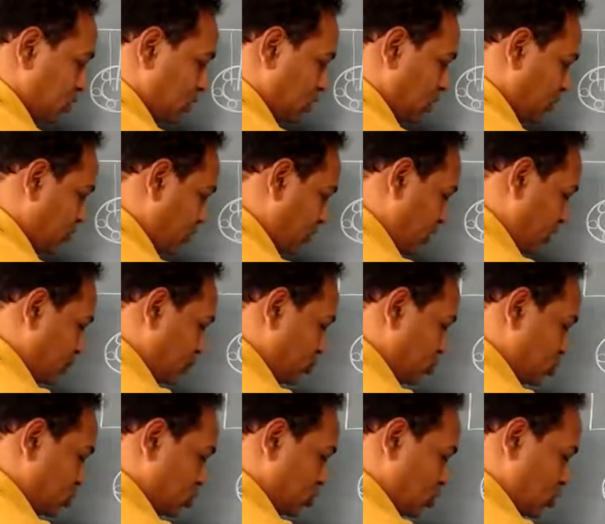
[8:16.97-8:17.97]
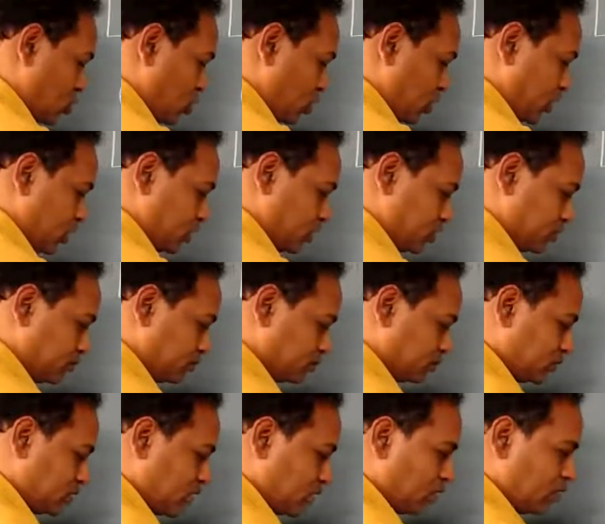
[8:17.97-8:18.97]
if I push on it,
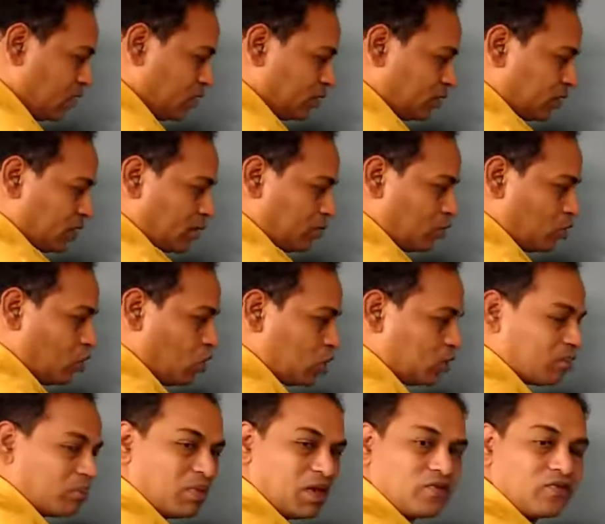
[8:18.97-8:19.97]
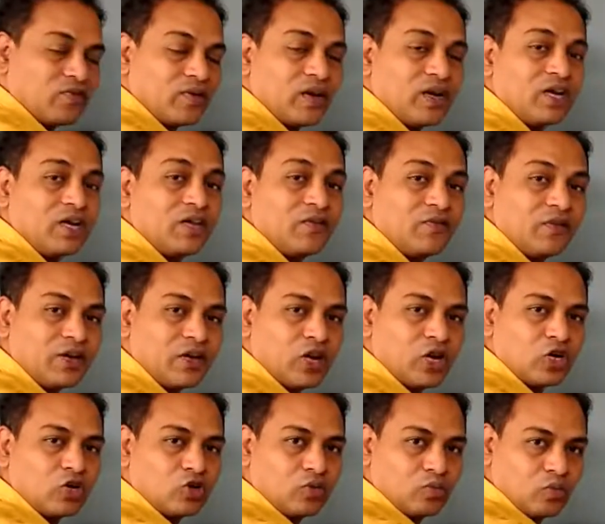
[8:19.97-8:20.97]
then the block may feel
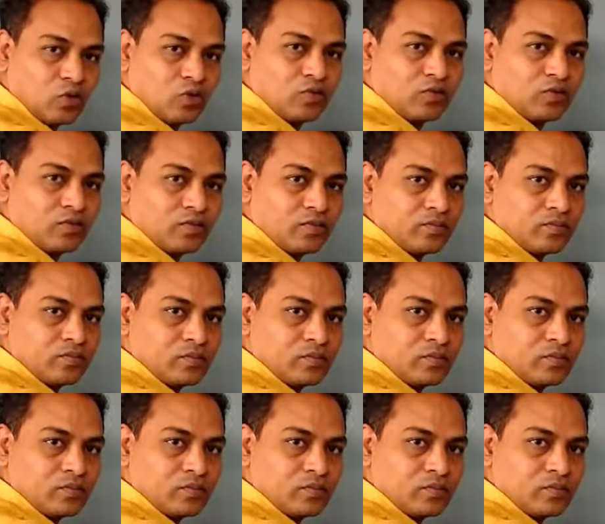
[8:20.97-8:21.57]
difficult to move.